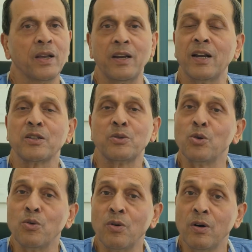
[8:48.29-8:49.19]
he has
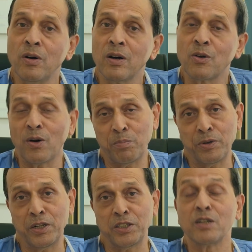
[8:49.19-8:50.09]
no
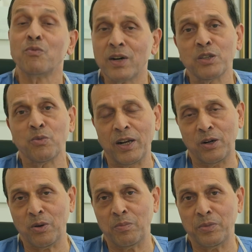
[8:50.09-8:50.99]
competition, worthwhile
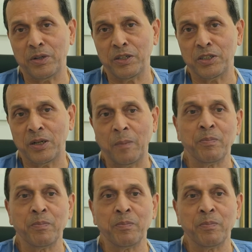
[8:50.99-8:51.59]
competition.